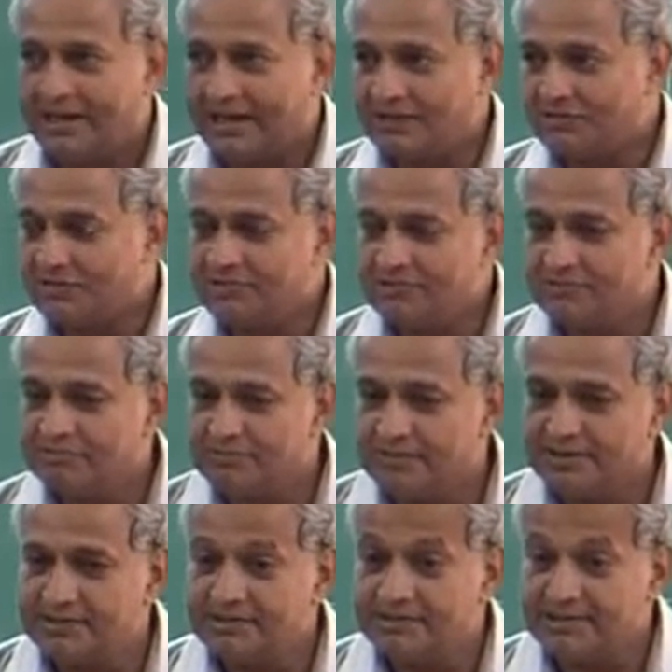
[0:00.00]
Actually, you will
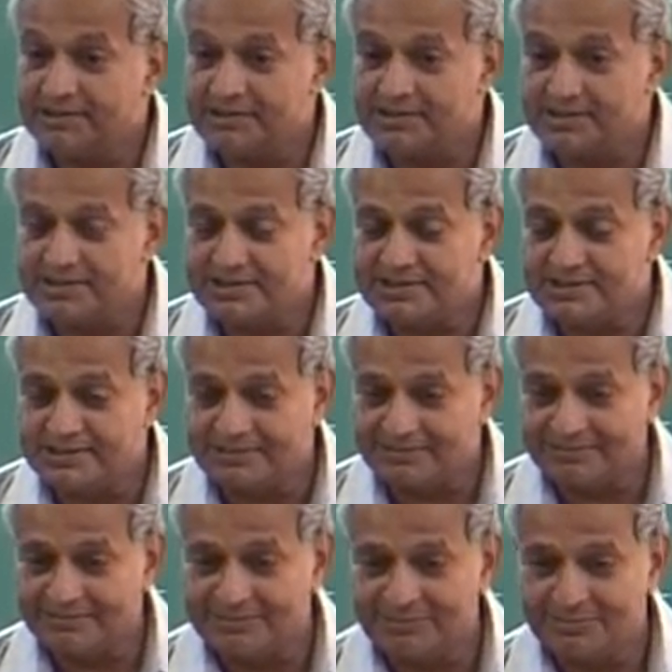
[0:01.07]
find the industry
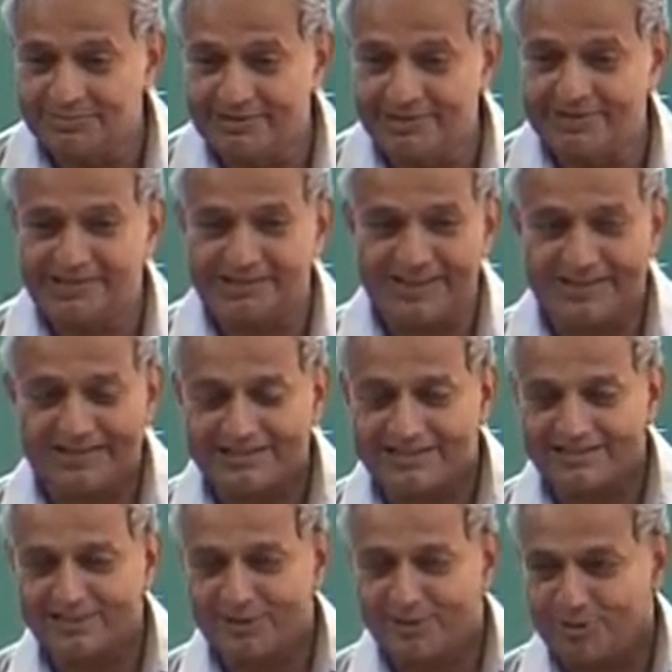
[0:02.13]
in
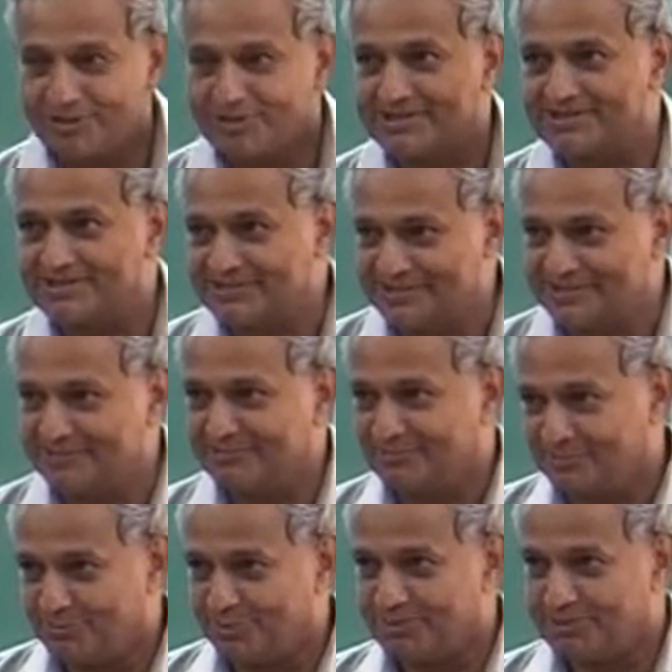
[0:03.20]
selecting the rotor system,
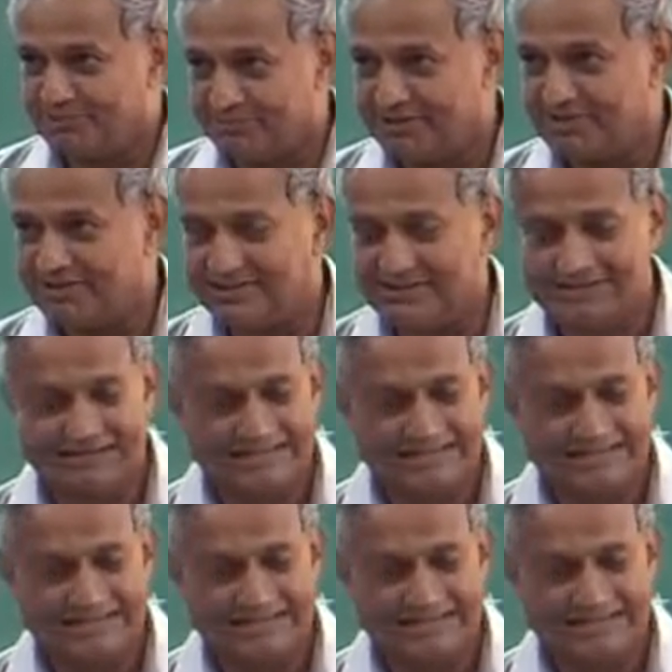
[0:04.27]
rotor blade,